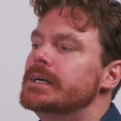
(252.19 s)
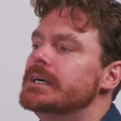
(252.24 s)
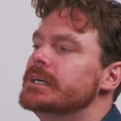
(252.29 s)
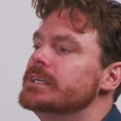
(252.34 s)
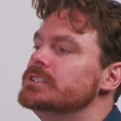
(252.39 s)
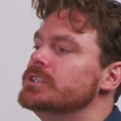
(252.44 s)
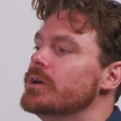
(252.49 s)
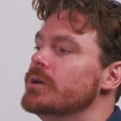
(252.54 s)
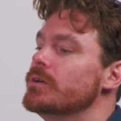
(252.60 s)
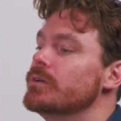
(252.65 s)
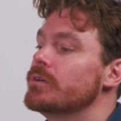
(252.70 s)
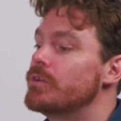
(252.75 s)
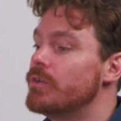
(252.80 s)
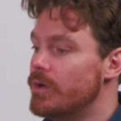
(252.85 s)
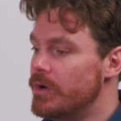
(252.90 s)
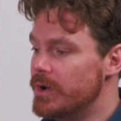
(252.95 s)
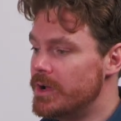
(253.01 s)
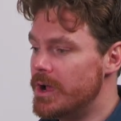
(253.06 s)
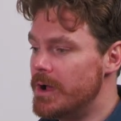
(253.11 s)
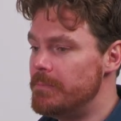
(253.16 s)
So
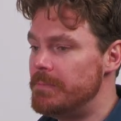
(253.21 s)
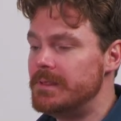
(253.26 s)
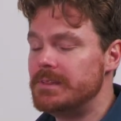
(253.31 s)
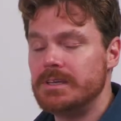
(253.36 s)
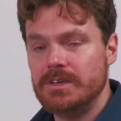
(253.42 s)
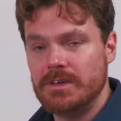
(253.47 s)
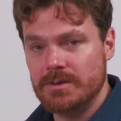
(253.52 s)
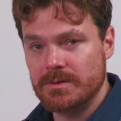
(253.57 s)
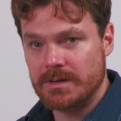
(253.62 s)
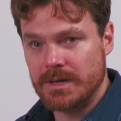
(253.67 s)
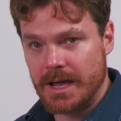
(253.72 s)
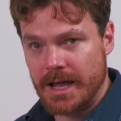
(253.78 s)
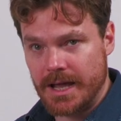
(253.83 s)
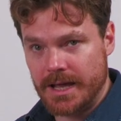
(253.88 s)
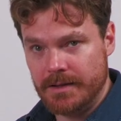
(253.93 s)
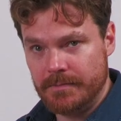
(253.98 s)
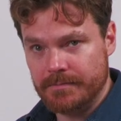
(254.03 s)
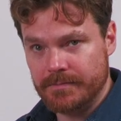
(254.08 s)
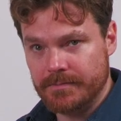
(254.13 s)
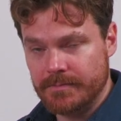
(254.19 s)
growing up in the
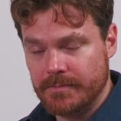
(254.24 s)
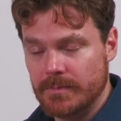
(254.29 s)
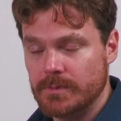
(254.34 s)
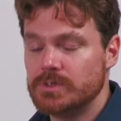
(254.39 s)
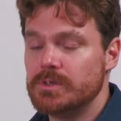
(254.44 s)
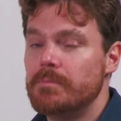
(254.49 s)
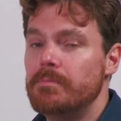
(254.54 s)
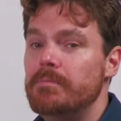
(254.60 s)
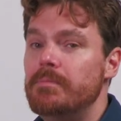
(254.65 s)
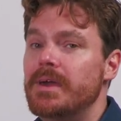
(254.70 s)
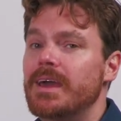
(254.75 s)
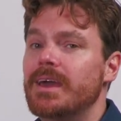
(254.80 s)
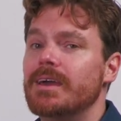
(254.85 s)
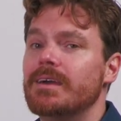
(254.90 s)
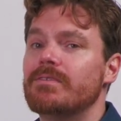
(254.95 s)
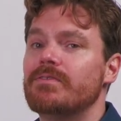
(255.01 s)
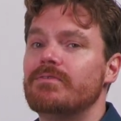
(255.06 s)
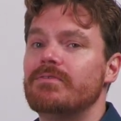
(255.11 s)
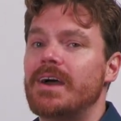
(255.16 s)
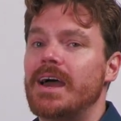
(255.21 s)
UK, was a
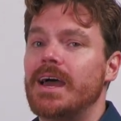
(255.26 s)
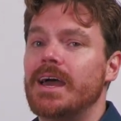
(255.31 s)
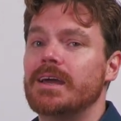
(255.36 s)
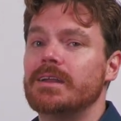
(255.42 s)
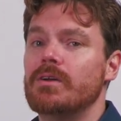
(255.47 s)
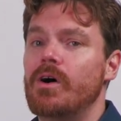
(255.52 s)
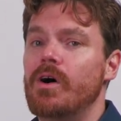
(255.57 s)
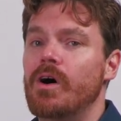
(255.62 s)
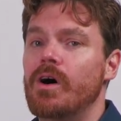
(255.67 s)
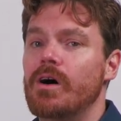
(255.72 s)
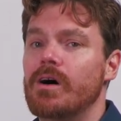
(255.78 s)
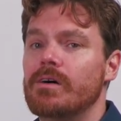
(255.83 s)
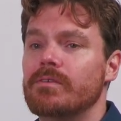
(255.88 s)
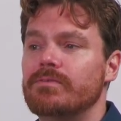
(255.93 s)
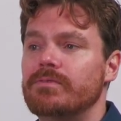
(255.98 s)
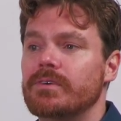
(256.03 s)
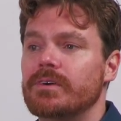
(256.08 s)
big fan of